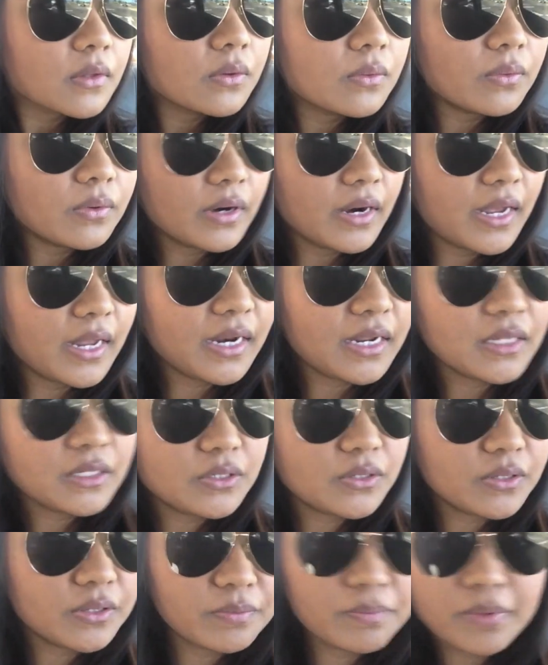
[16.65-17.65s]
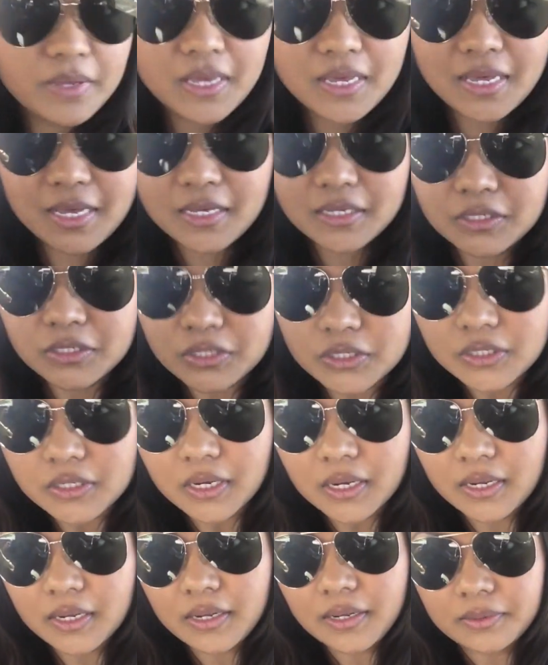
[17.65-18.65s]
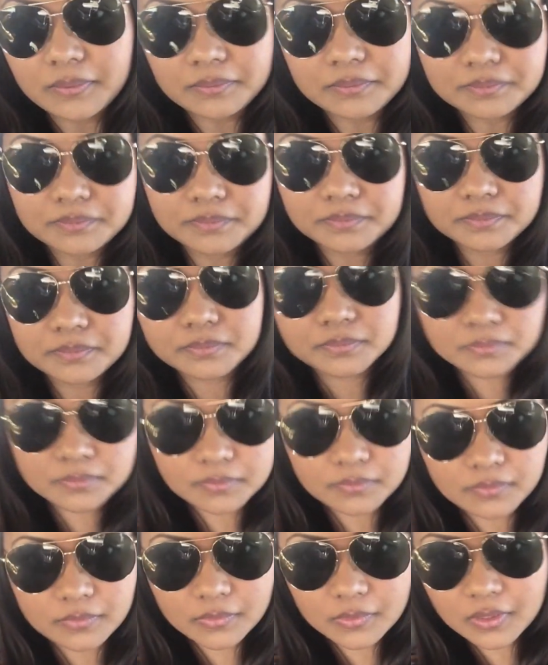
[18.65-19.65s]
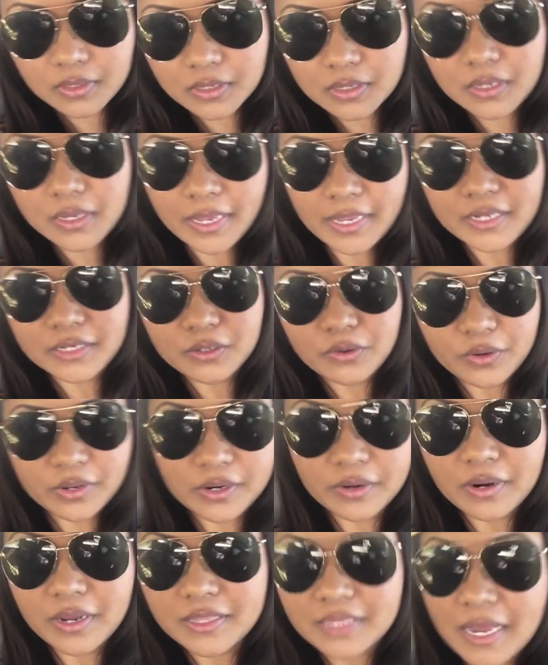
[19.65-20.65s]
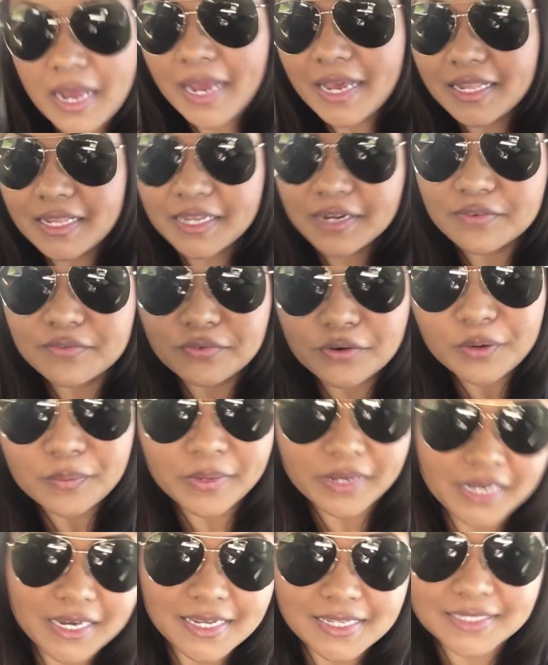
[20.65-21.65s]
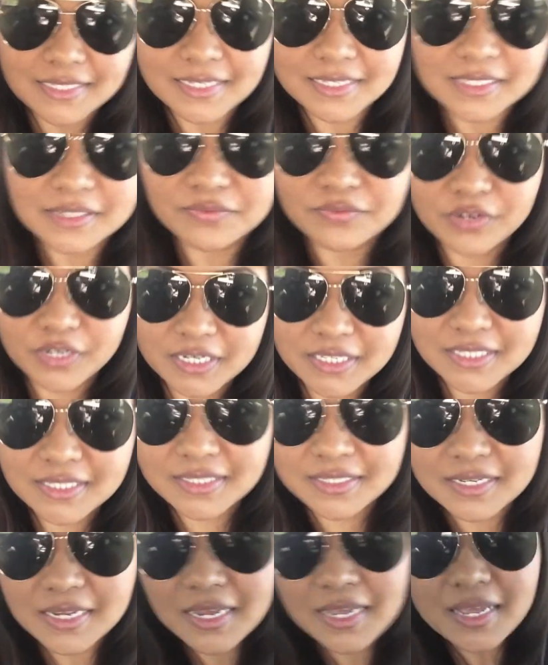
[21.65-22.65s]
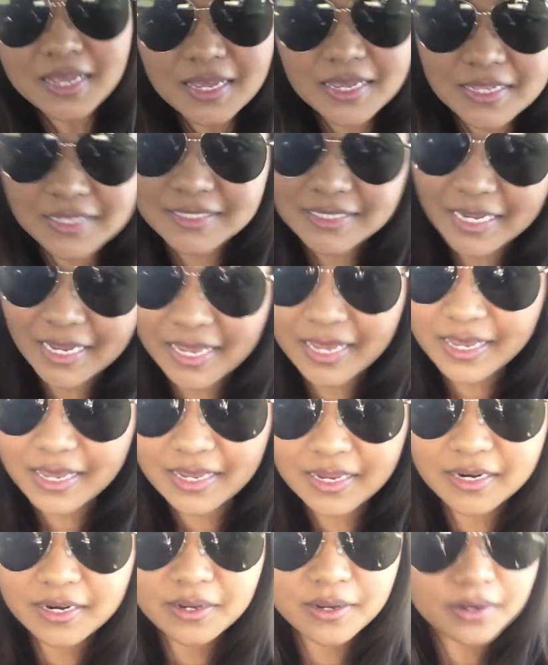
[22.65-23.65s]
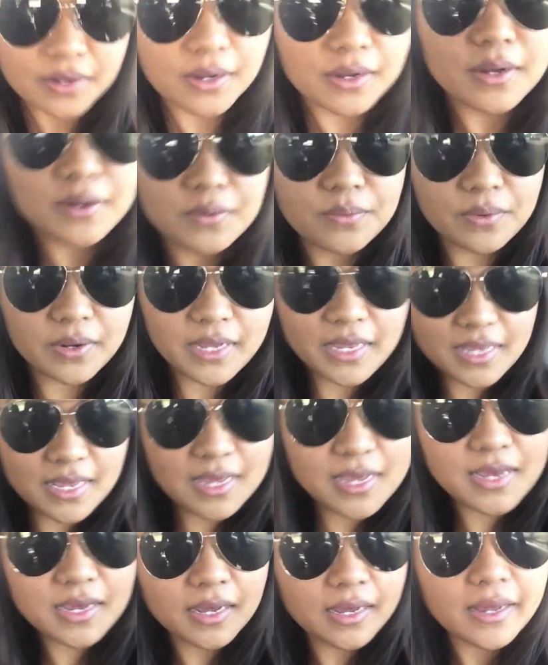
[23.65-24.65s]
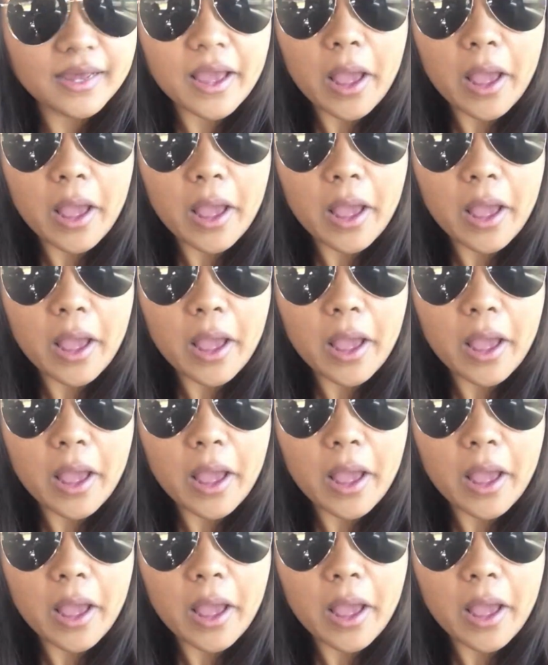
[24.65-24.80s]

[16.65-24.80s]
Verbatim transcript: We're heading to the beach um, and going around the island for my cousin's first day in Hawaii.